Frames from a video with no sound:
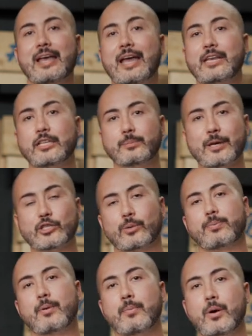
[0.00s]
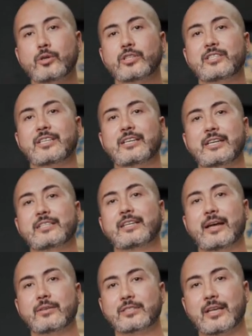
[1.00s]
any special promotions and
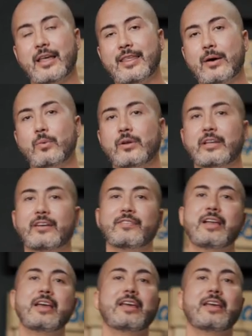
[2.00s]
discounts that we'll give.